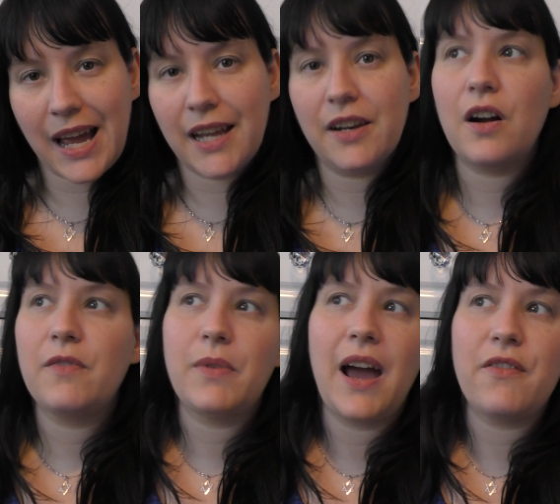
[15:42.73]
And I
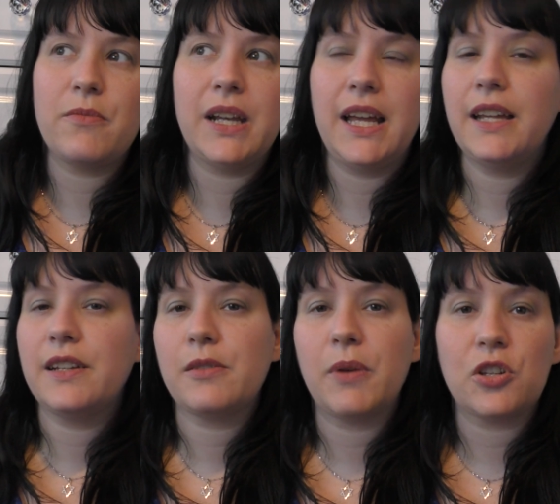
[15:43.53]
haven't been eating
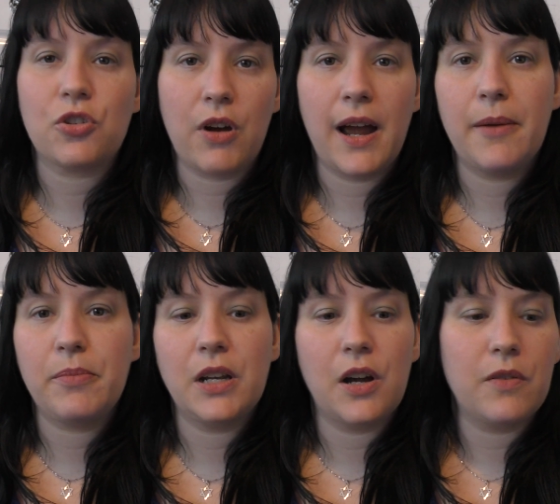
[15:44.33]
as much crap, you know.